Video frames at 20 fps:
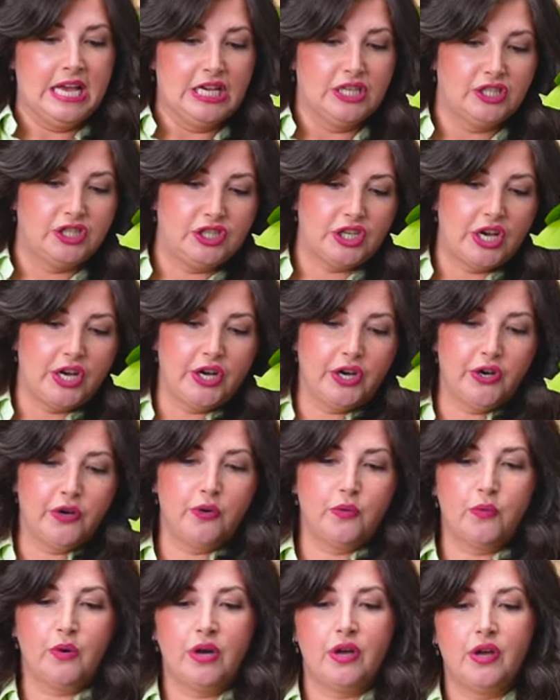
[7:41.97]

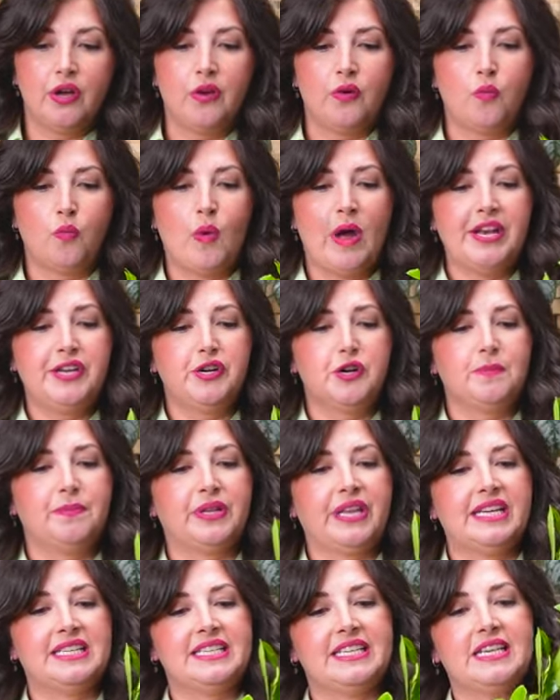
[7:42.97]
So when you're
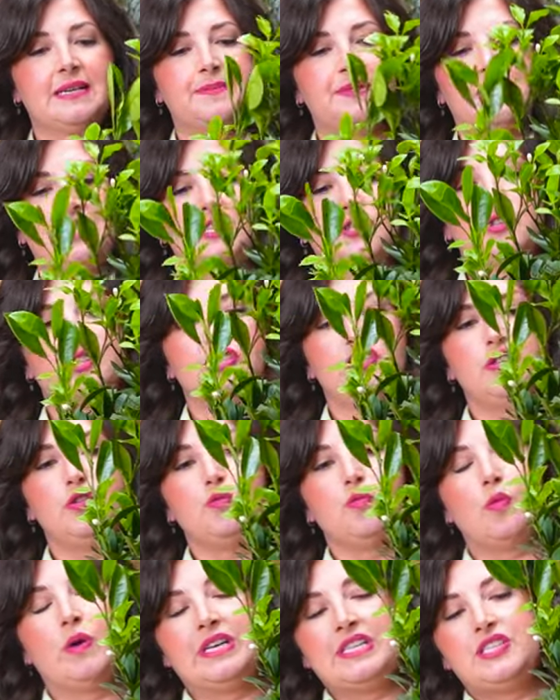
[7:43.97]
planting up citrus,
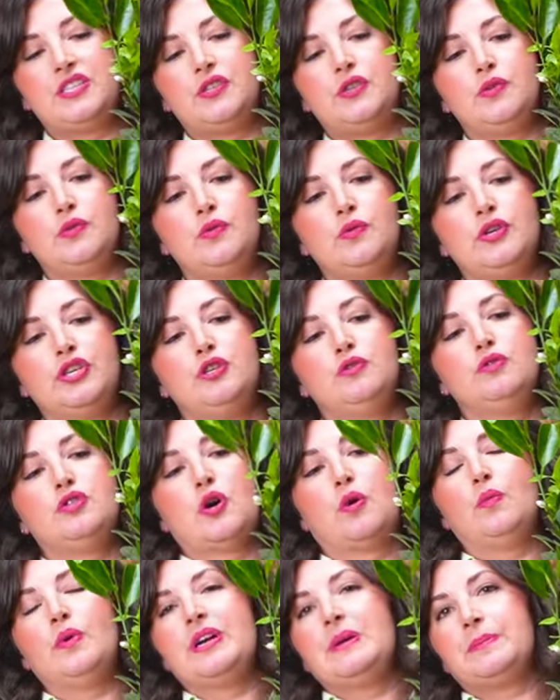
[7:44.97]
you want to you
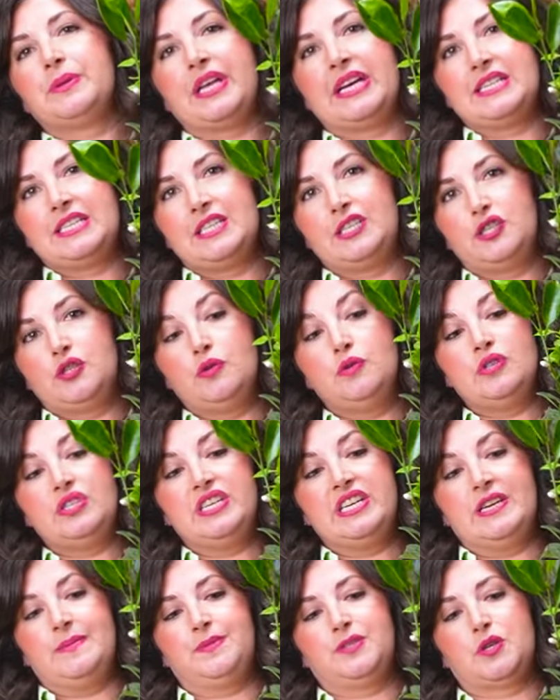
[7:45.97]
don't want to plant it too
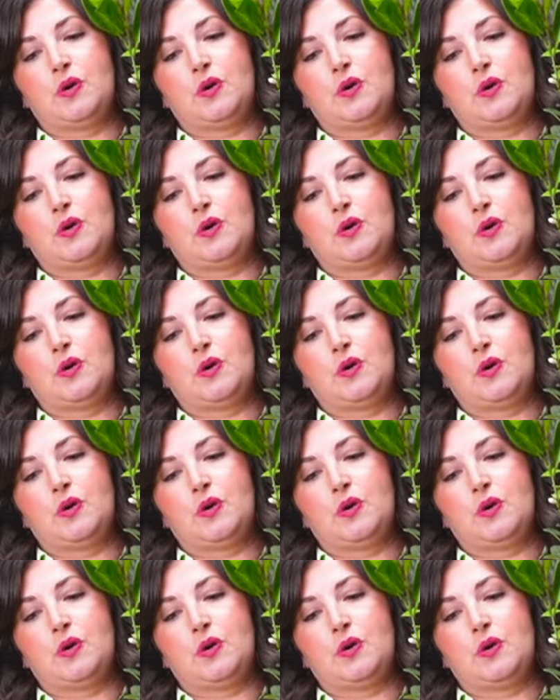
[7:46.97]
deep.